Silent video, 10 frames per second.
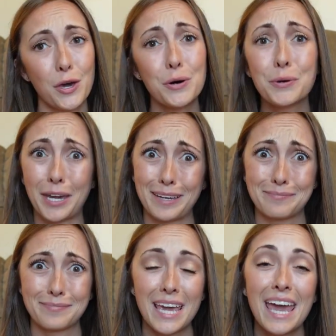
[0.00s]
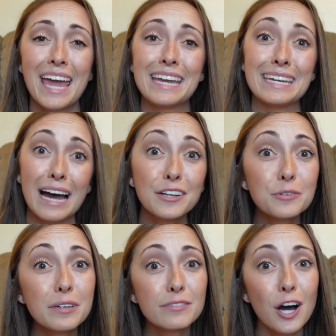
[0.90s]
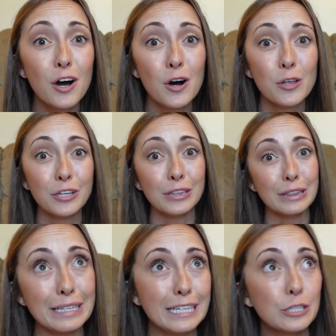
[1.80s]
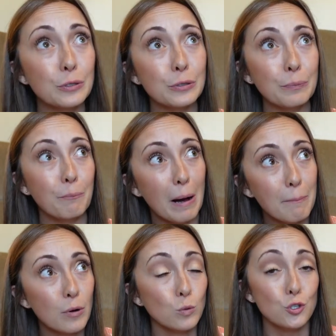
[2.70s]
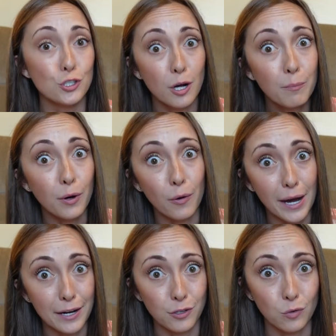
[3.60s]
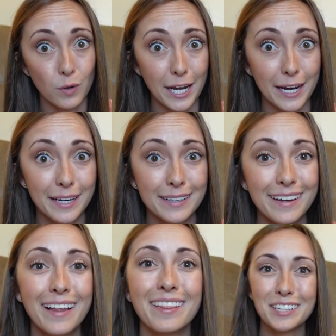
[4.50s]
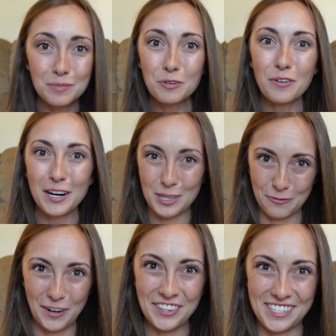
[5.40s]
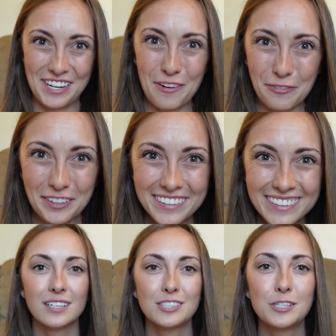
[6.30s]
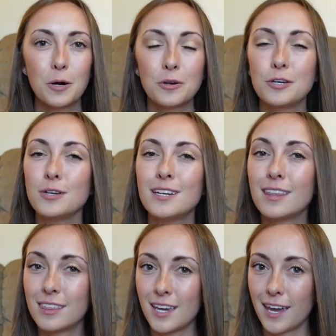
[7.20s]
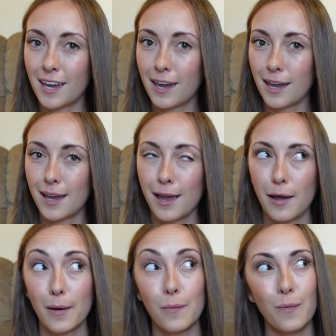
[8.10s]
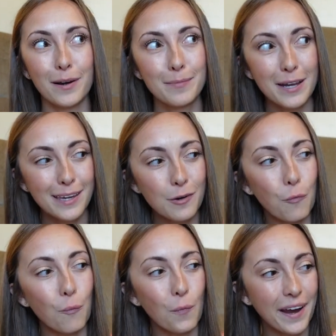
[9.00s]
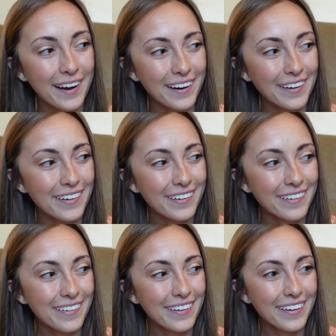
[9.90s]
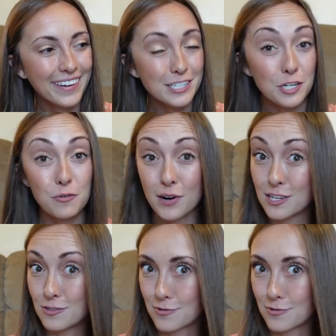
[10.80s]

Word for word: Okay, now that we've got all the legal mumbo jumbo out of the way, let's move on to the fun stuff. So you need to think, what am I gonna wear? Do you want a